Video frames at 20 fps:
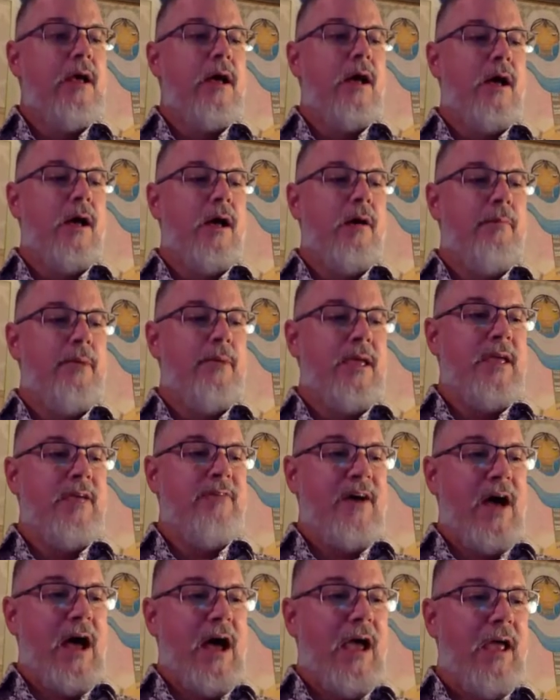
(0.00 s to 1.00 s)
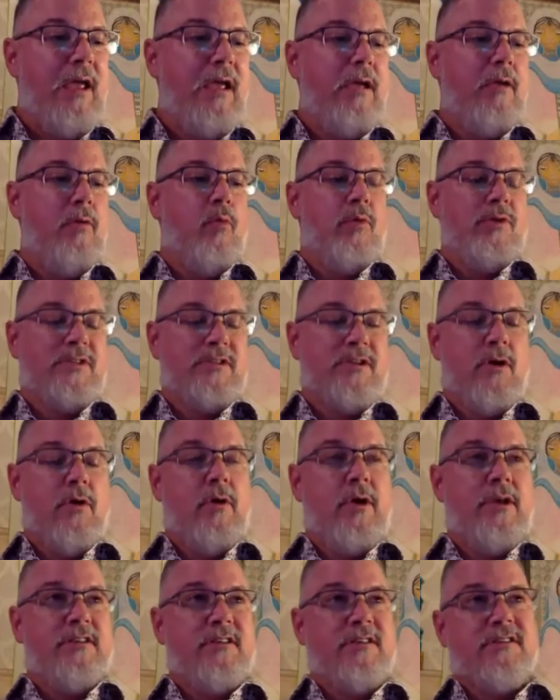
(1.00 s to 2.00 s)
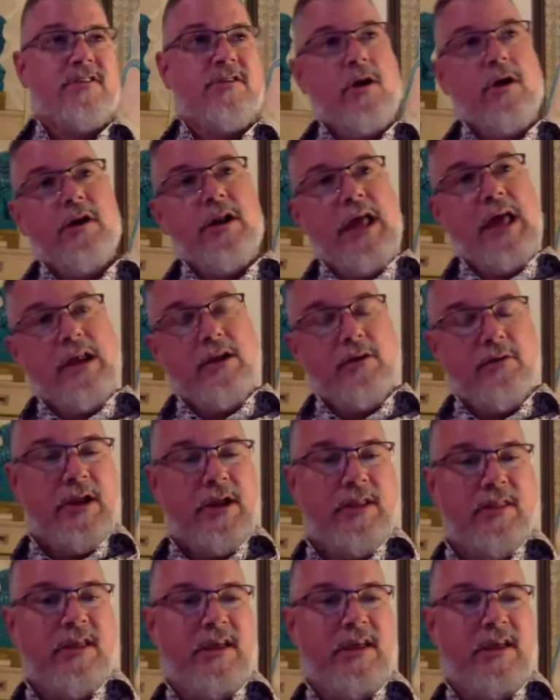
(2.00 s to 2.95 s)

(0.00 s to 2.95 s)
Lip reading: If I was going to start entering